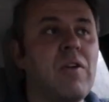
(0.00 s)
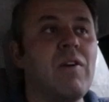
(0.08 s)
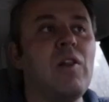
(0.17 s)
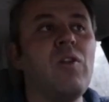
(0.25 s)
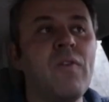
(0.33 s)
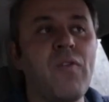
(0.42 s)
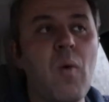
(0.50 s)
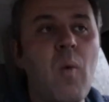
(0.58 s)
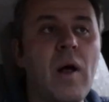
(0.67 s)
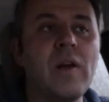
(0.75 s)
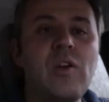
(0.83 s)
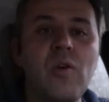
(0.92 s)
You can look for
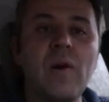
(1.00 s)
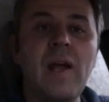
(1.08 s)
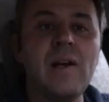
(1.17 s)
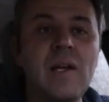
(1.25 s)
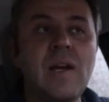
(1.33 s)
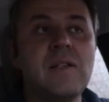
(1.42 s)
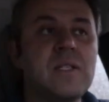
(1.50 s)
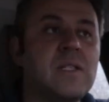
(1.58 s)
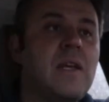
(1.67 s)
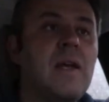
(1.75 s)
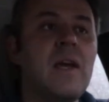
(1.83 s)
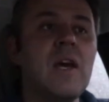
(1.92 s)
one in your area and
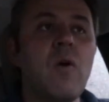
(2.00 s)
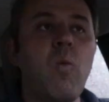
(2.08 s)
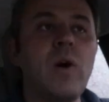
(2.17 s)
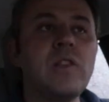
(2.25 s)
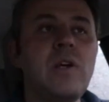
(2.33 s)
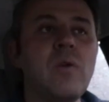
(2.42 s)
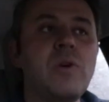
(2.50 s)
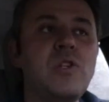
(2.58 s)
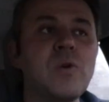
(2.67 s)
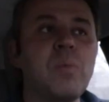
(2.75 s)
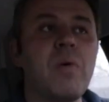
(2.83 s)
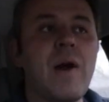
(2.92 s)
see what the
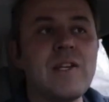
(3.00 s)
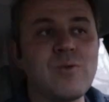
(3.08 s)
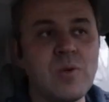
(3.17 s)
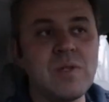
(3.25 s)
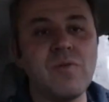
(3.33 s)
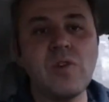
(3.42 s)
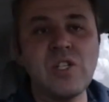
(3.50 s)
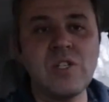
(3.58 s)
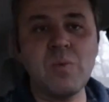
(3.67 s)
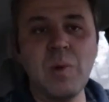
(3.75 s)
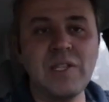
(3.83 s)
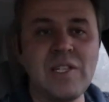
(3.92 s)
original price was versus
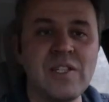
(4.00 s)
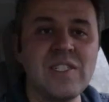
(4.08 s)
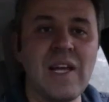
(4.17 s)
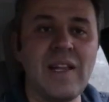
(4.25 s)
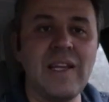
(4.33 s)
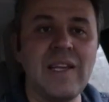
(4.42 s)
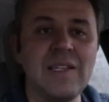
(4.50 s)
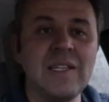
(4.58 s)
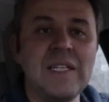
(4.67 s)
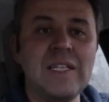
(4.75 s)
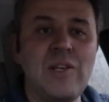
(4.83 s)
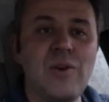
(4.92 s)
what they're selling it
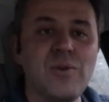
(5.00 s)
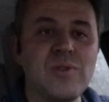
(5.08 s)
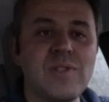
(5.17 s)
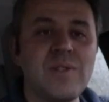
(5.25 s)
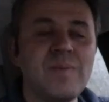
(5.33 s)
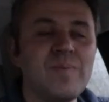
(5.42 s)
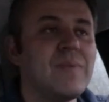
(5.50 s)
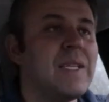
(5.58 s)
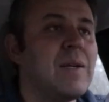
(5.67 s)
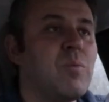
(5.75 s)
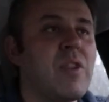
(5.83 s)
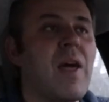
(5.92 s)
used.
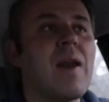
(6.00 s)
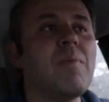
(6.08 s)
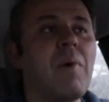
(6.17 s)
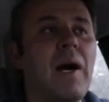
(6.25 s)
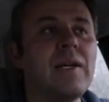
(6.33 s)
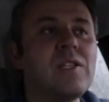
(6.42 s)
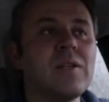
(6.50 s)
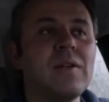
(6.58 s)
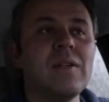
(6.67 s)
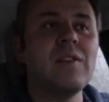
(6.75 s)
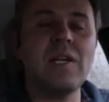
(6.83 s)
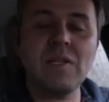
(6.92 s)
With that in mind,
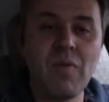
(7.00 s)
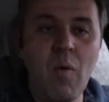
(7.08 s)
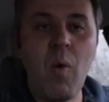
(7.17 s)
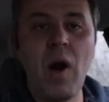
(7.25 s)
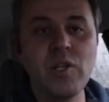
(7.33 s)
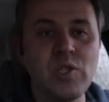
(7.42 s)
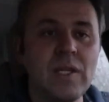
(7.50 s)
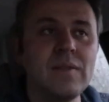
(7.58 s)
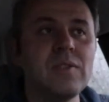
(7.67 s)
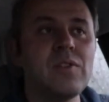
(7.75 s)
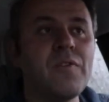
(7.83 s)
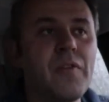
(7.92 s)
thanks for watching.
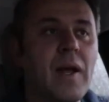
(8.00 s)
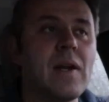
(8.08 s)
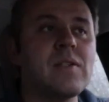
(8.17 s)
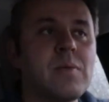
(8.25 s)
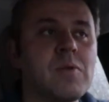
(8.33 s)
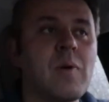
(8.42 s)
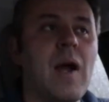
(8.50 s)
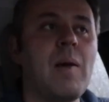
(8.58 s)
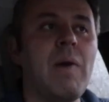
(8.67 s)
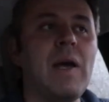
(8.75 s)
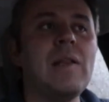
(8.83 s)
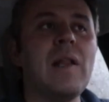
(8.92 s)
Don't forget to
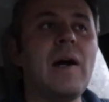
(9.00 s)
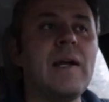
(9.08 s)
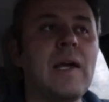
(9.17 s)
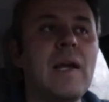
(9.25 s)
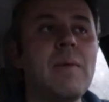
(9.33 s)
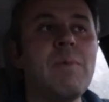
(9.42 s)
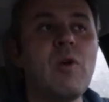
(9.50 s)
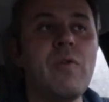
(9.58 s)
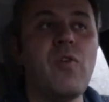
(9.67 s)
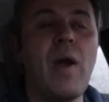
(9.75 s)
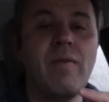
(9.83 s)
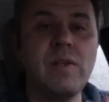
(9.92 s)
subscribe and like, and let me know if
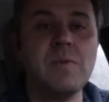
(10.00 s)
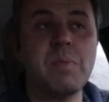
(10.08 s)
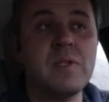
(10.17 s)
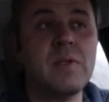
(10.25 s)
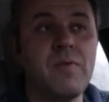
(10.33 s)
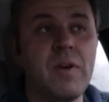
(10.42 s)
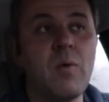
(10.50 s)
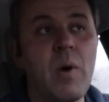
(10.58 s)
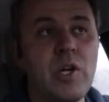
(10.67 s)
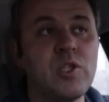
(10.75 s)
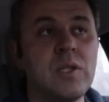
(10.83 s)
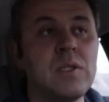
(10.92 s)
you have any specific
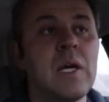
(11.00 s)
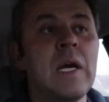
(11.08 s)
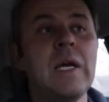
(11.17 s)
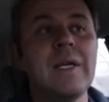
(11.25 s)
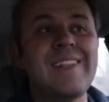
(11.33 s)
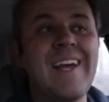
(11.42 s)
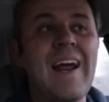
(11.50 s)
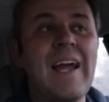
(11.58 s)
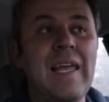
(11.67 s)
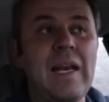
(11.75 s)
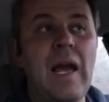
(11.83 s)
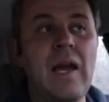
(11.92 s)
question that I
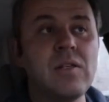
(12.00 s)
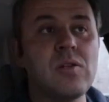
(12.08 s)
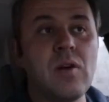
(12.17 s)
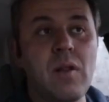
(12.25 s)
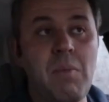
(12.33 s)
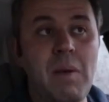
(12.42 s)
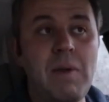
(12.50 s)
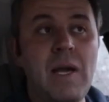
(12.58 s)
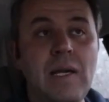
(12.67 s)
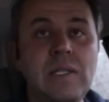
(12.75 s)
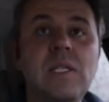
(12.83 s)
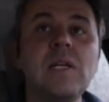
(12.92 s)
can answer that maybe
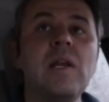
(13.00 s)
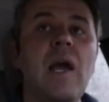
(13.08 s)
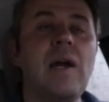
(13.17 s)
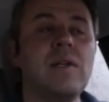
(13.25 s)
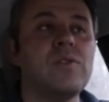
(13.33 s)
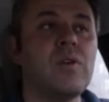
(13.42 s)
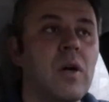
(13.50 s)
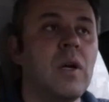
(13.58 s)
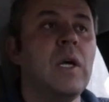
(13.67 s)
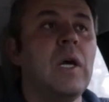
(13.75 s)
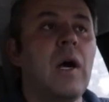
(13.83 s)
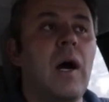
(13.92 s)
I didn't answer,
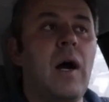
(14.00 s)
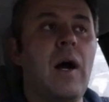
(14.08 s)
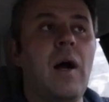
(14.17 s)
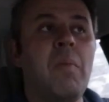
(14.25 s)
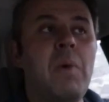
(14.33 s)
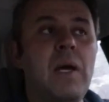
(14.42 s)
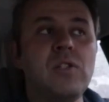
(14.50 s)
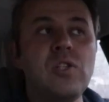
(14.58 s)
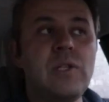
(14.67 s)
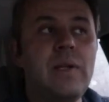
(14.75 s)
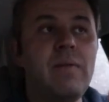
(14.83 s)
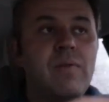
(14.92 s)
and
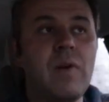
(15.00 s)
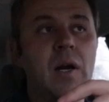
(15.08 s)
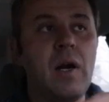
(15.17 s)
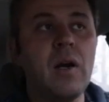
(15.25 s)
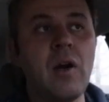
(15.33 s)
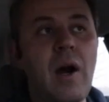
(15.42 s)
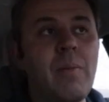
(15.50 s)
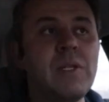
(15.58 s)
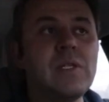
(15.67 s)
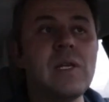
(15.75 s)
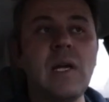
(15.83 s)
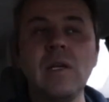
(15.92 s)
just leave a
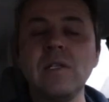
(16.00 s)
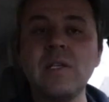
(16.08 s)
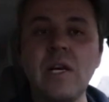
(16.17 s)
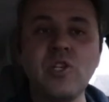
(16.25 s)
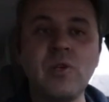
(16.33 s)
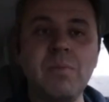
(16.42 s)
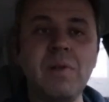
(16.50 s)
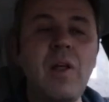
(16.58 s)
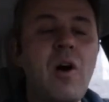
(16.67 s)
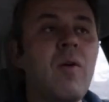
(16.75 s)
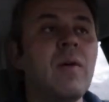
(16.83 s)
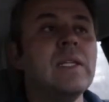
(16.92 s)
comment in the section
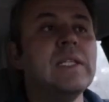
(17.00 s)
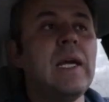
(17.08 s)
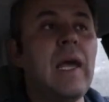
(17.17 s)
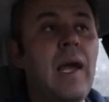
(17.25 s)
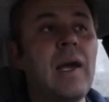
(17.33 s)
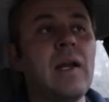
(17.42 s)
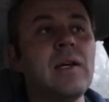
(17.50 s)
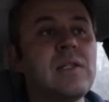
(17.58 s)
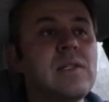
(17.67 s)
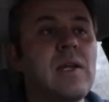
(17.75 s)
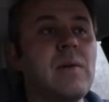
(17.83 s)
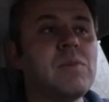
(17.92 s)
below. And at the
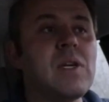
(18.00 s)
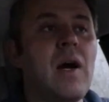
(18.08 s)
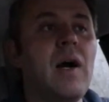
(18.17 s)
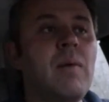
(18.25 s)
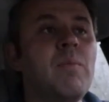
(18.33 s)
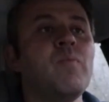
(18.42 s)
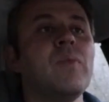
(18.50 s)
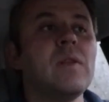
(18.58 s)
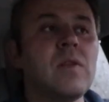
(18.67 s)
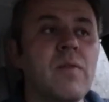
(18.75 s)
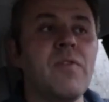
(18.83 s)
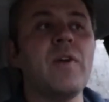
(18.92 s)
same time,
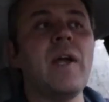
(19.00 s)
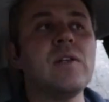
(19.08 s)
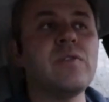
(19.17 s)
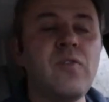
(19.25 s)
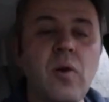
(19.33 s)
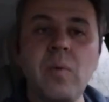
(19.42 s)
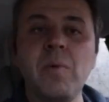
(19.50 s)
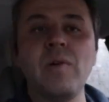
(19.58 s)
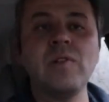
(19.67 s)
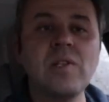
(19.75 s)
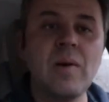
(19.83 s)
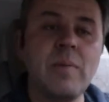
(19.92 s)
don't forget to follow me on
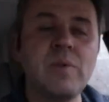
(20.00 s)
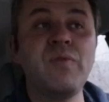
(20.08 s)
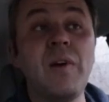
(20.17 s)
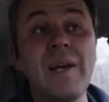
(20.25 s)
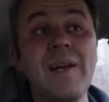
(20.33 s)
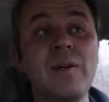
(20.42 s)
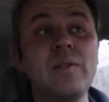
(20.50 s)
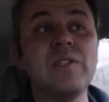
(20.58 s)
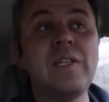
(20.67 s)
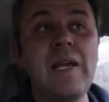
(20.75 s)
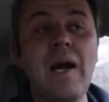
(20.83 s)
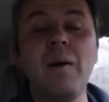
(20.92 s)
Instagram to find out
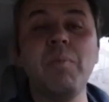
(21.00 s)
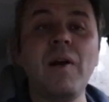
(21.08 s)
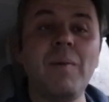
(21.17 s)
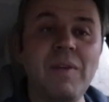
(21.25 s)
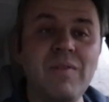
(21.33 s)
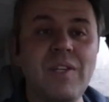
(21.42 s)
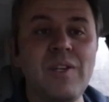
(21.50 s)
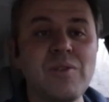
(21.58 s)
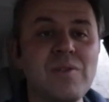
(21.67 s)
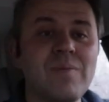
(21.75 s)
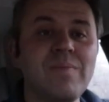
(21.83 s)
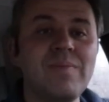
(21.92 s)
the upcoming
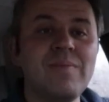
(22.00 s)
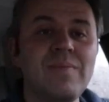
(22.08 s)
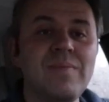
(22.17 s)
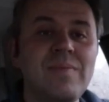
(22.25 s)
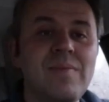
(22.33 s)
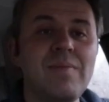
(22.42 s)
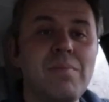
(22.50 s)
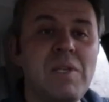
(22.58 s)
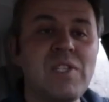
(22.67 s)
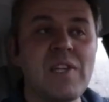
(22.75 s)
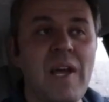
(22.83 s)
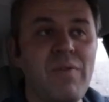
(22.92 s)
videos. Be
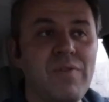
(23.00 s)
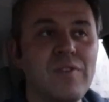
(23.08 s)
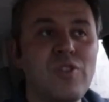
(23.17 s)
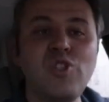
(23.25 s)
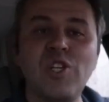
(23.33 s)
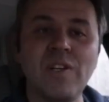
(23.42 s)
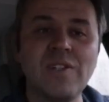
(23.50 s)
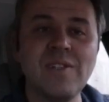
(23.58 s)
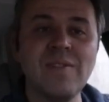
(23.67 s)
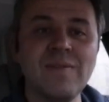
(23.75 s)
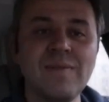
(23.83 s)
safe. Cheers.